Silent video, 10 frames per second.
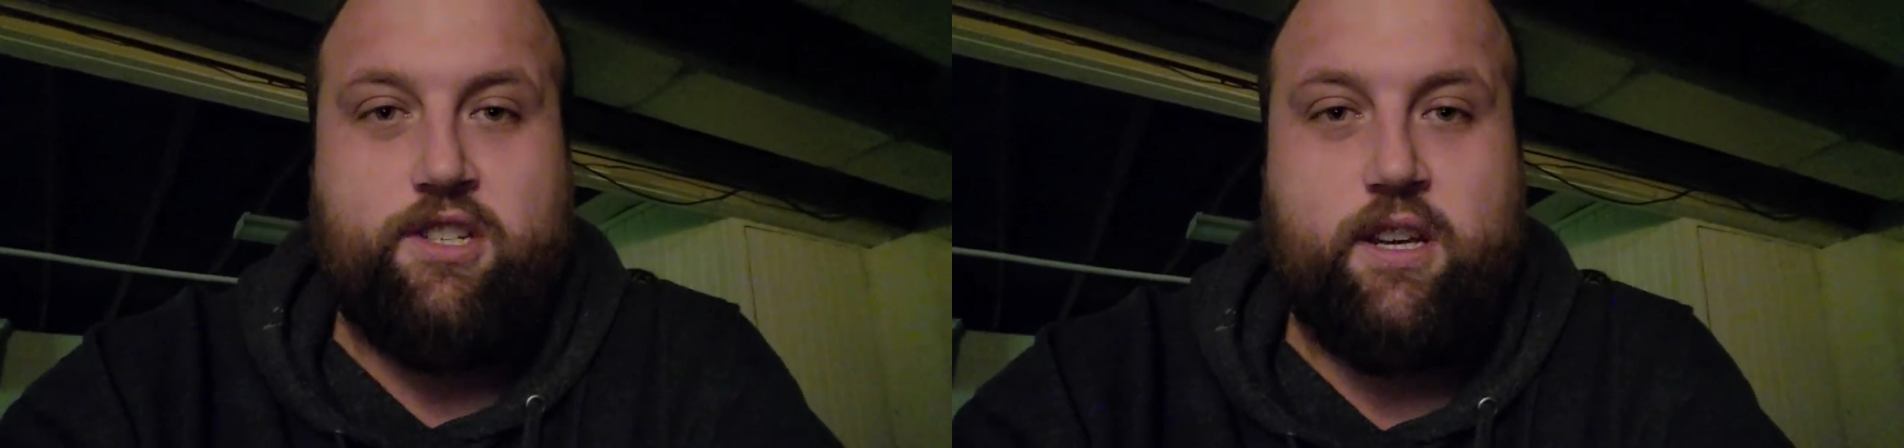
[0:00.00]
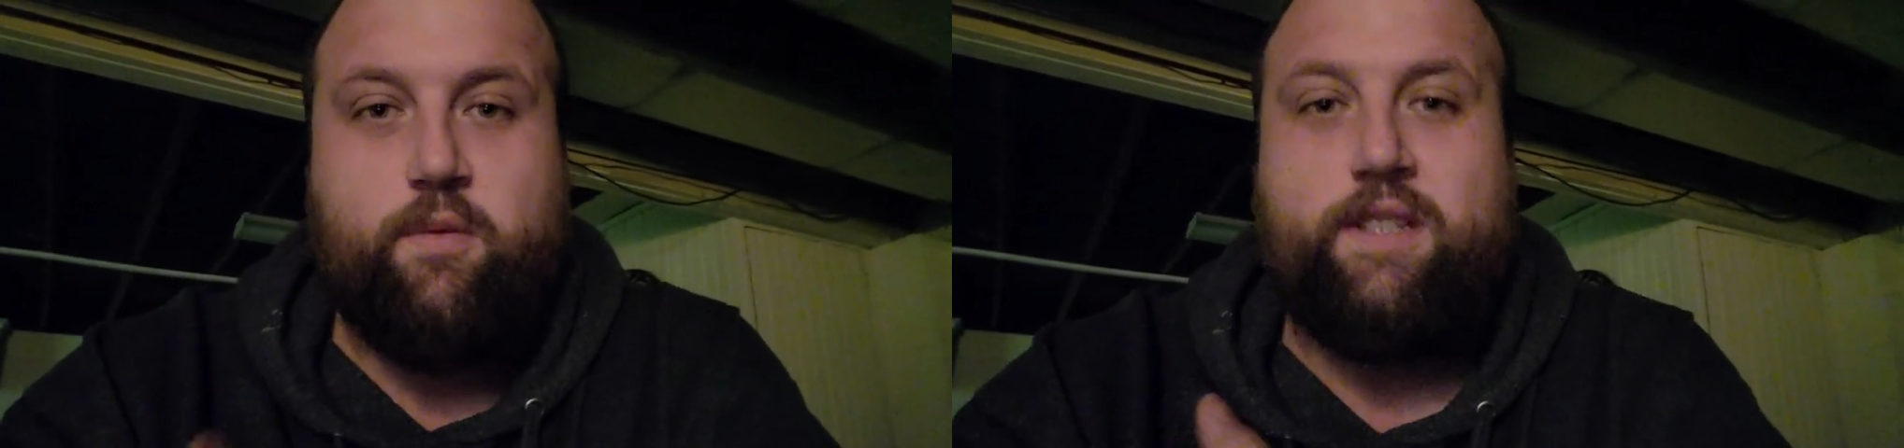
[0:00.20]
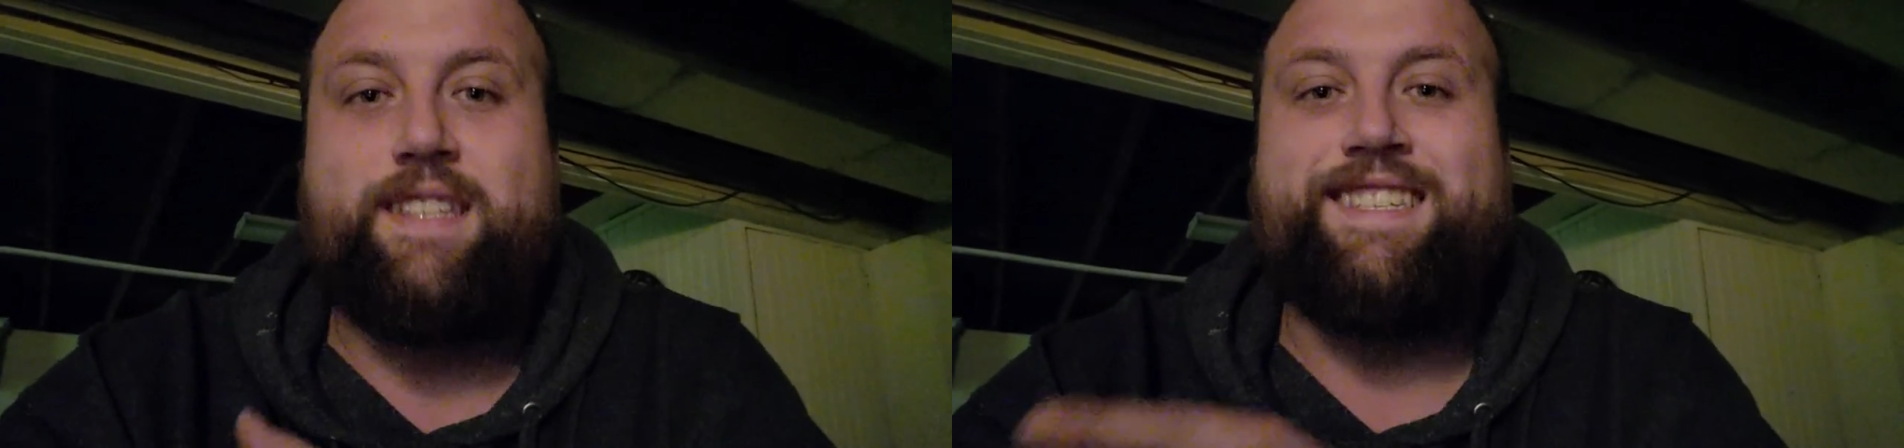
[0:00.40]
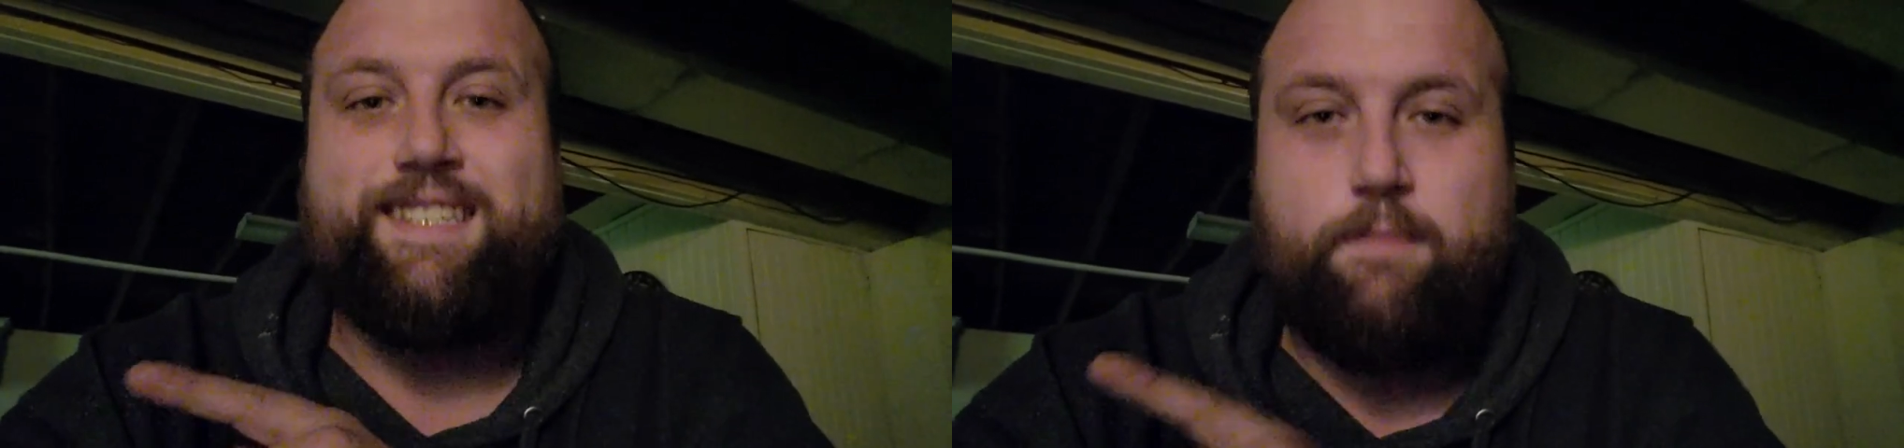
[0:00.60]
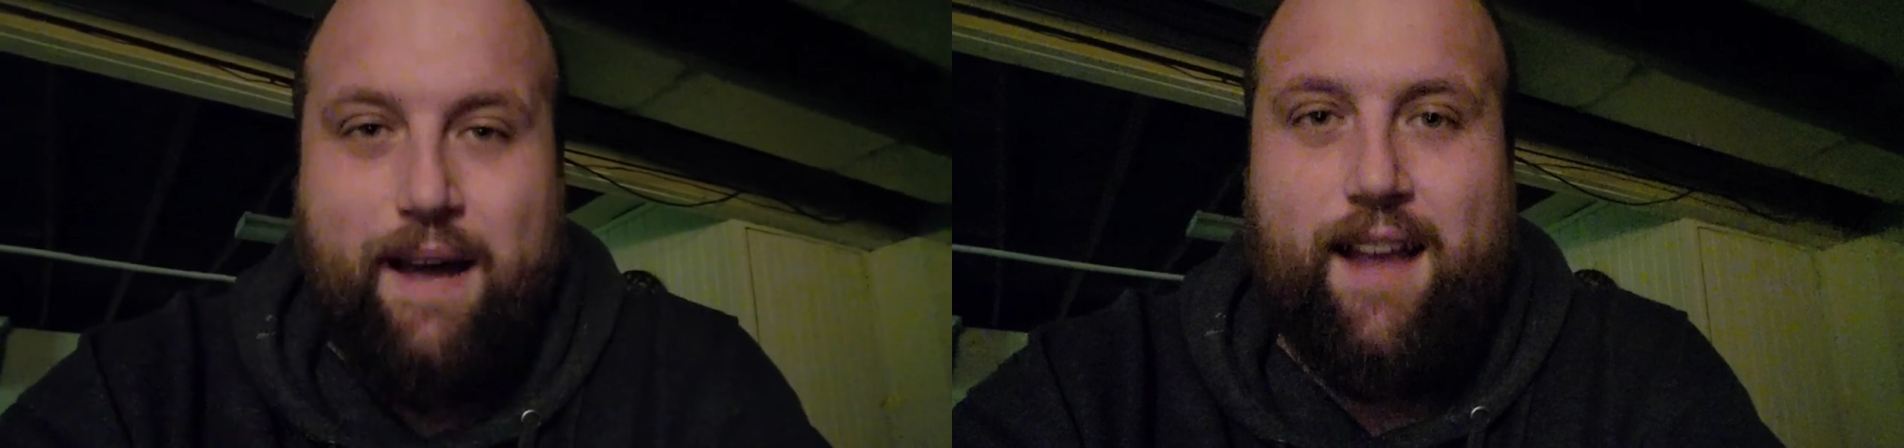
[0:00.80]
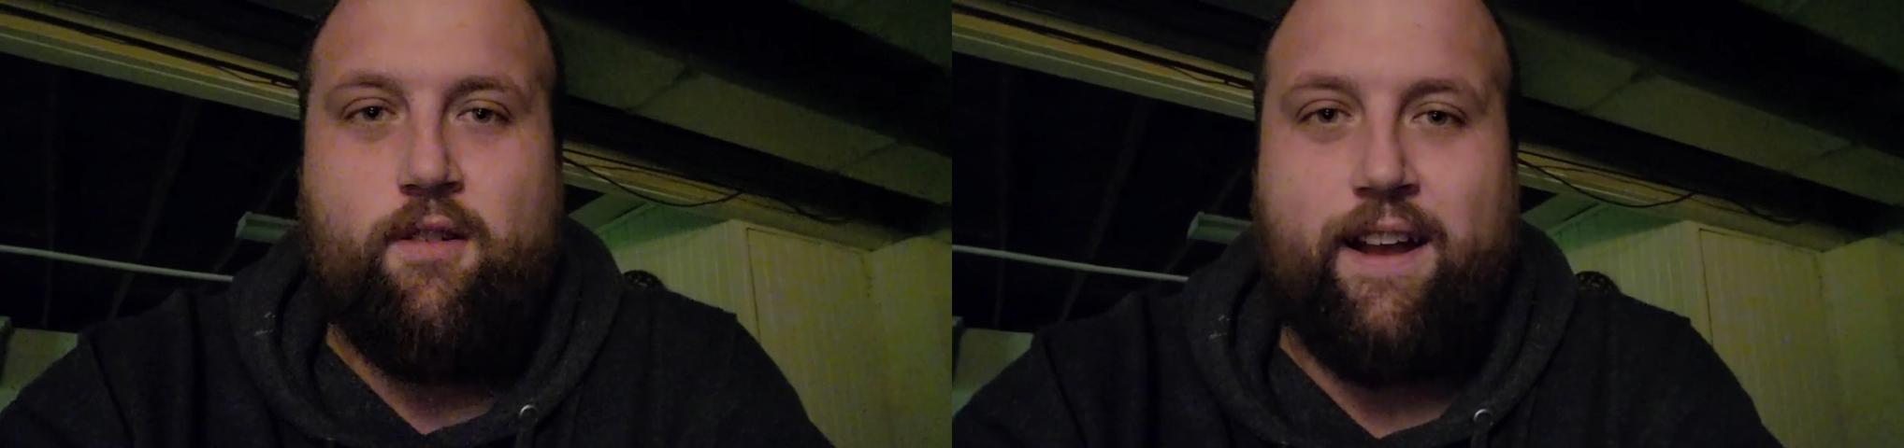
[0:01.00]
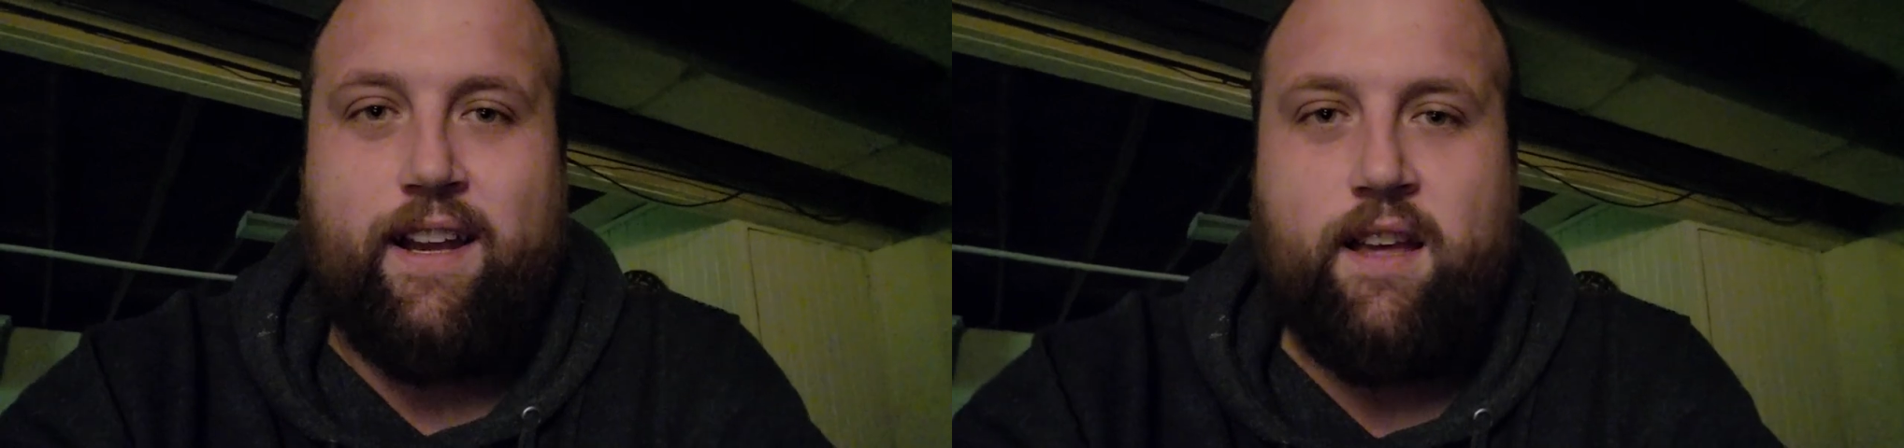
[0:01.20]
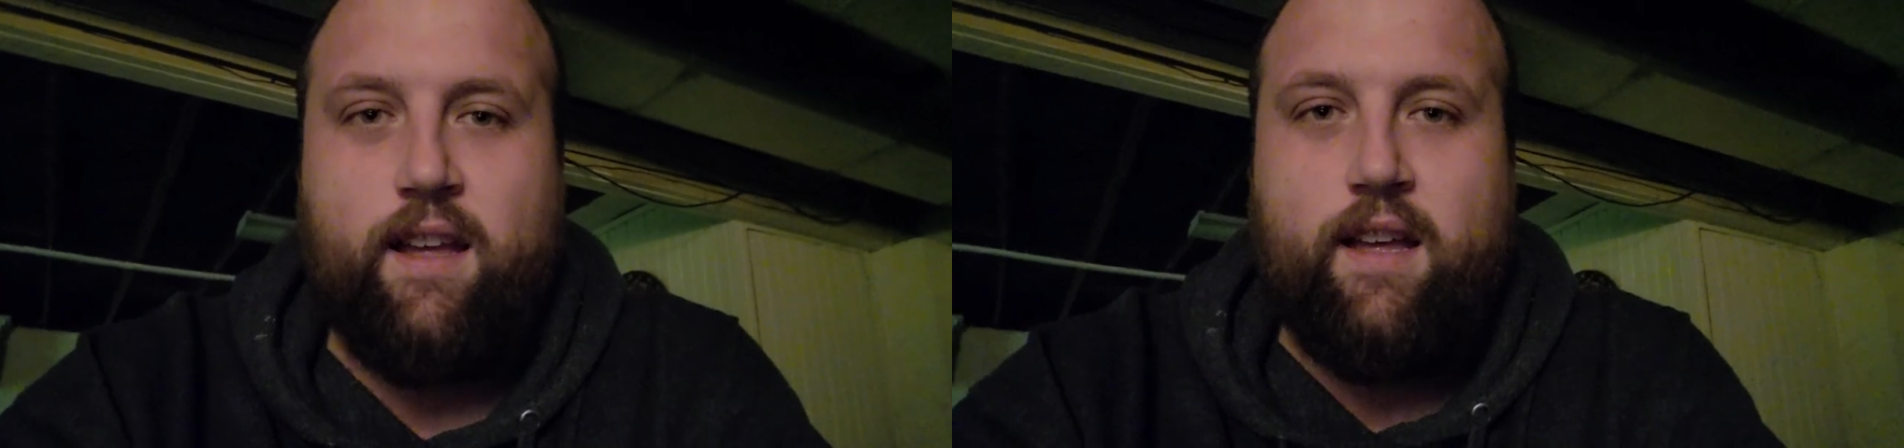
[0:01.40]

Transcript: shit was inspiring.